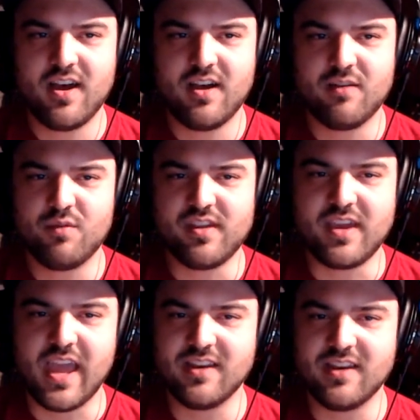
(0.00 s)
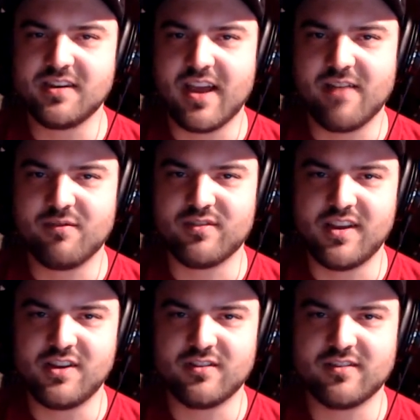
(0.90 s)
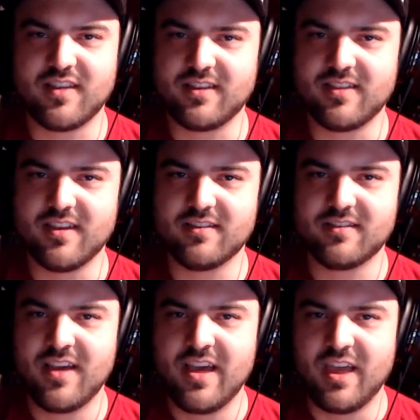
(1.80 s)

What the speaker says: really candid conversations like this,